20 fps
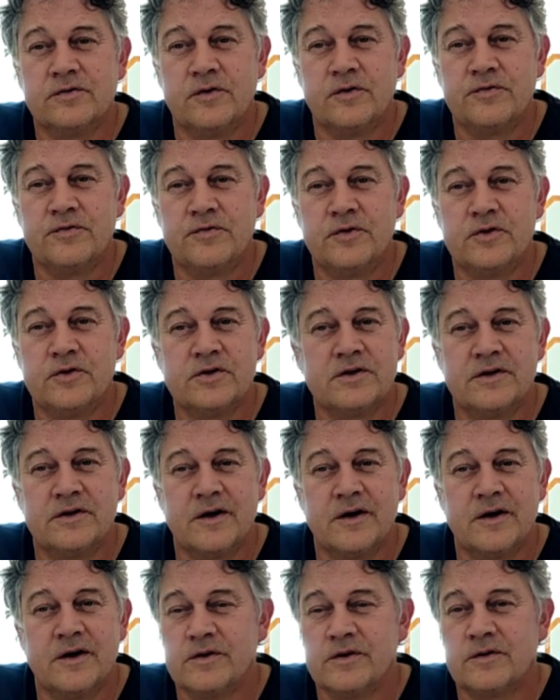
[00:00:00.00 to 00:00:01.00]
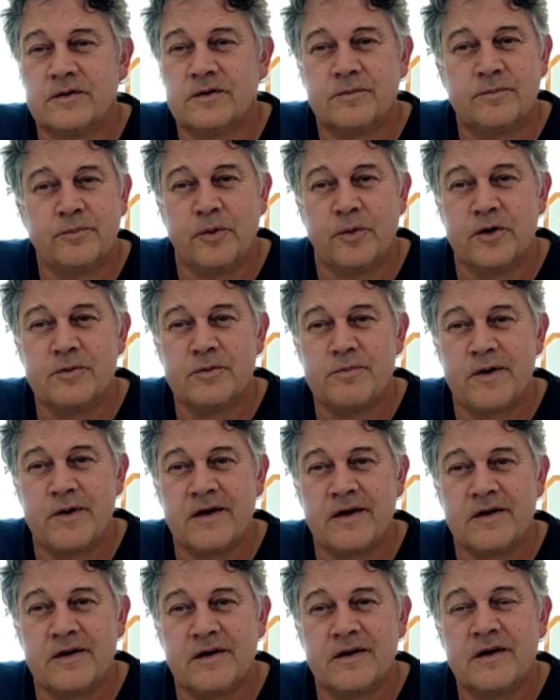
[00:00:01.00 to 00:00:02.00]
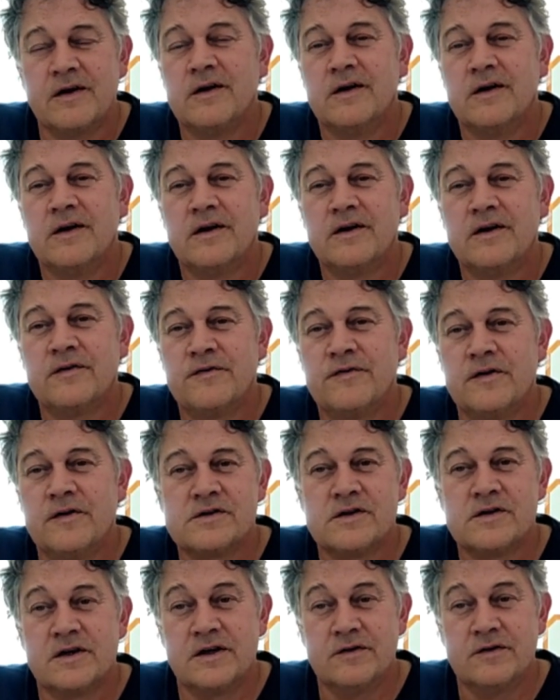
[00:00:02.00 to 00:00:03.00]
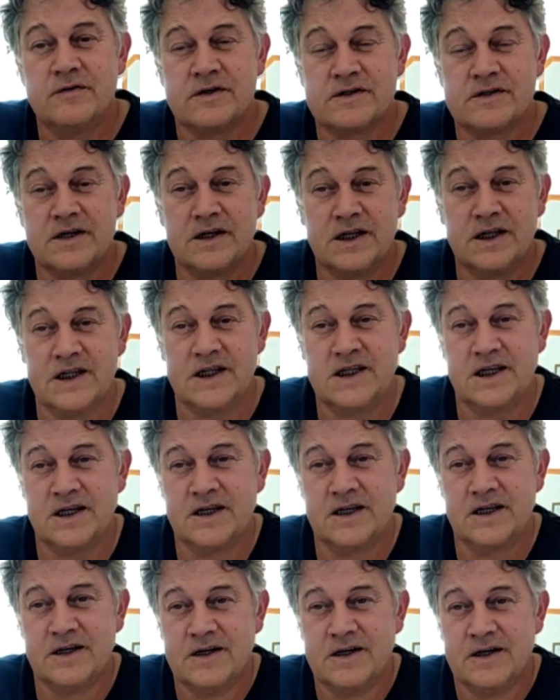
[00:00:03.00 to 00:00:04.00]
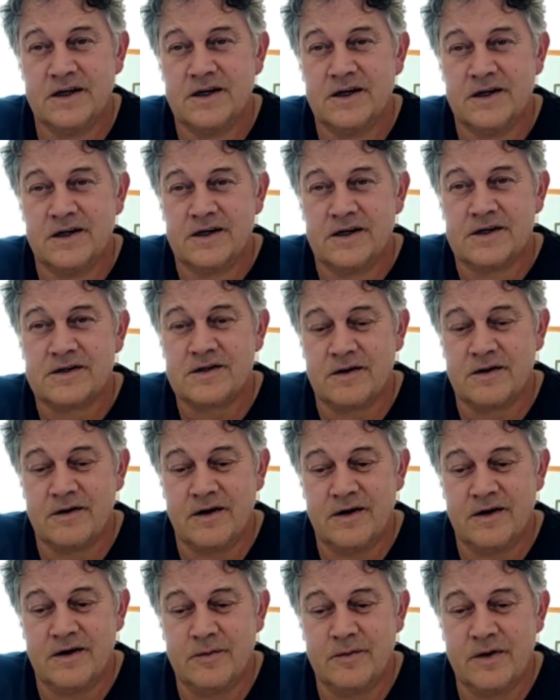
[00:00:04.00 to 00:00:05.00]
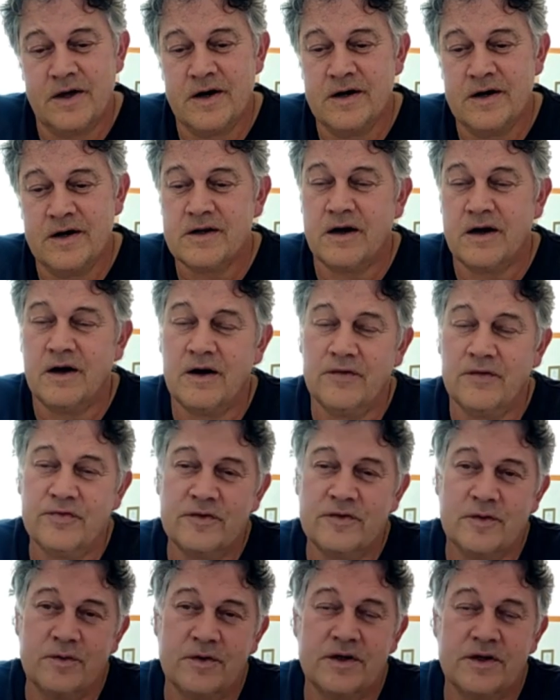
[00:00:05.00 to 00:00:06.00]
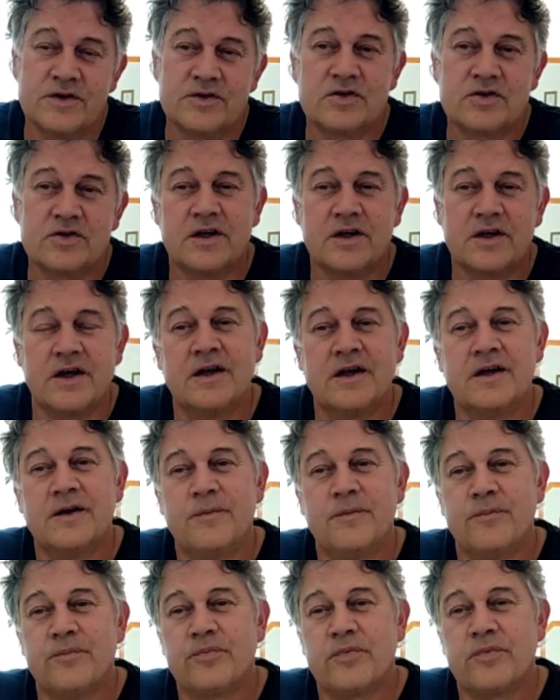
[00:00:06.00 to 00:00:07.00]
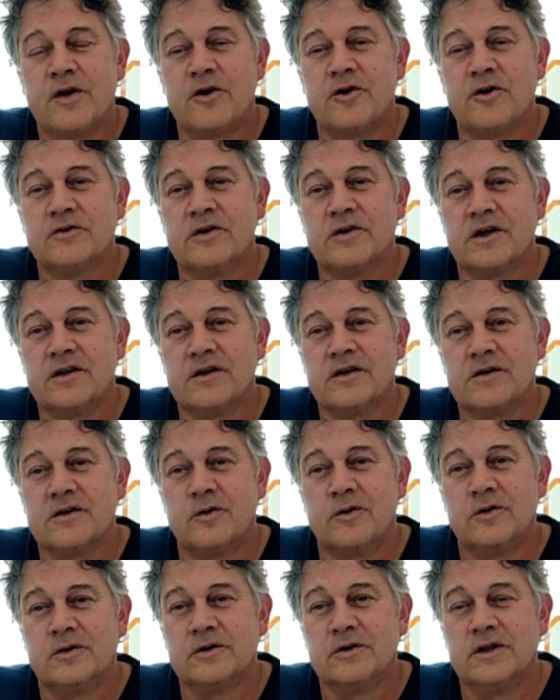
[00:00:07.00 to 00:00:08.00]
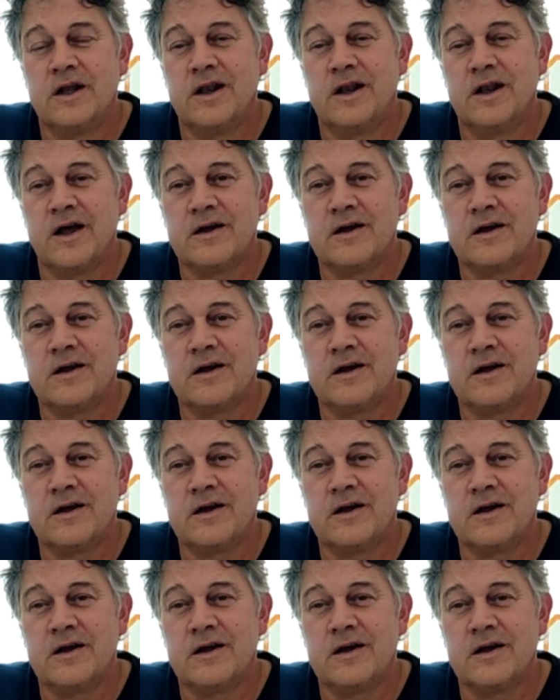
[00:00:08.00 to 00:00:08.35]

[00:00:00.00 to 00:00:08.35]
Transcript: for food, they would point blank refuse to give us anything. So we heard afterwards, they contacted all the